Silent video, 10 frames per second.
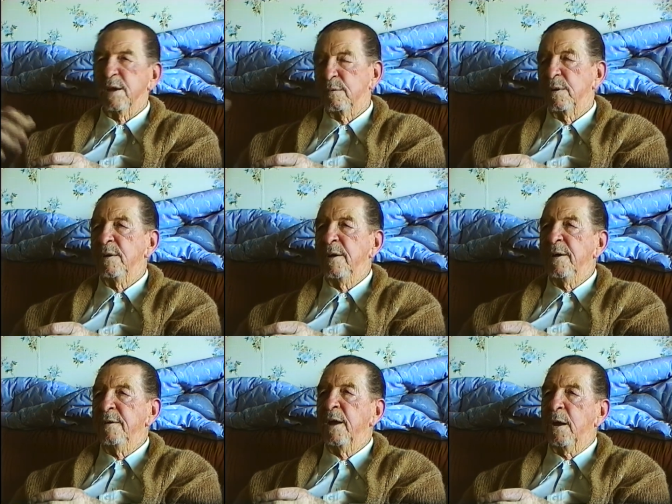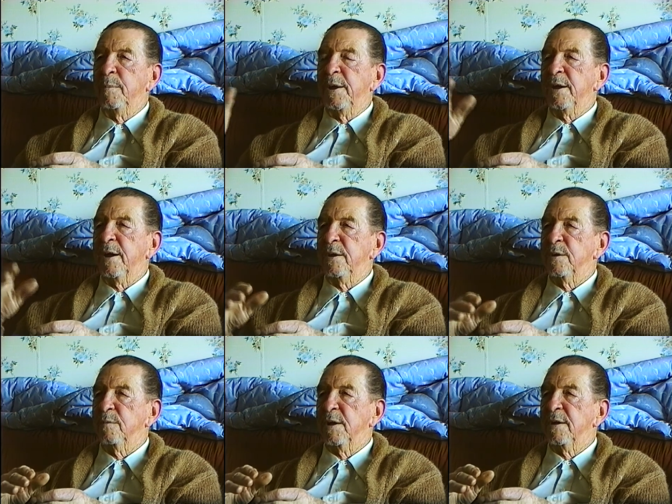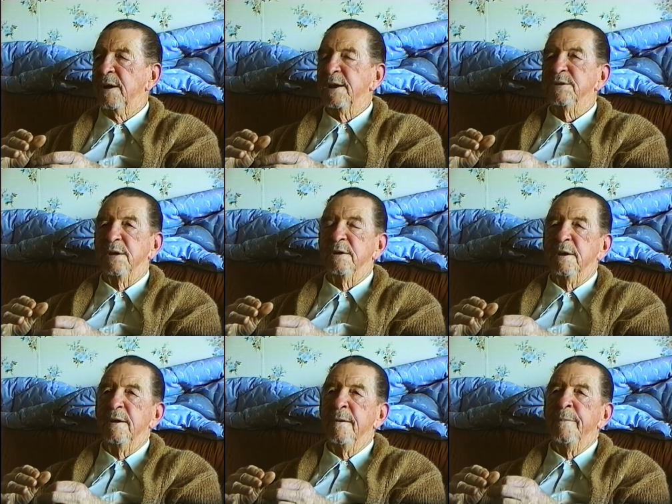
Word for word: They were now beginning to realize that the